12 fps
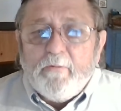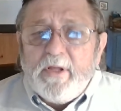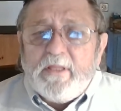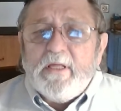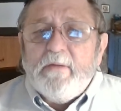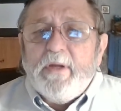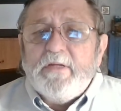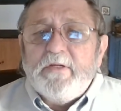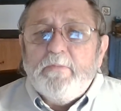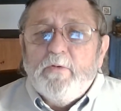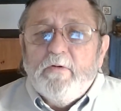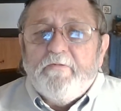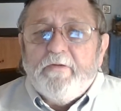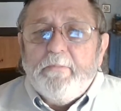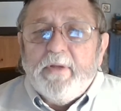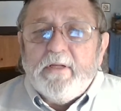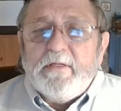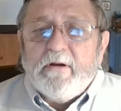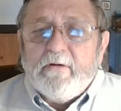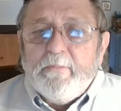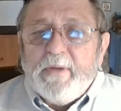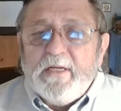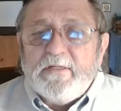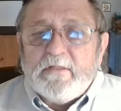with him as he moved from military base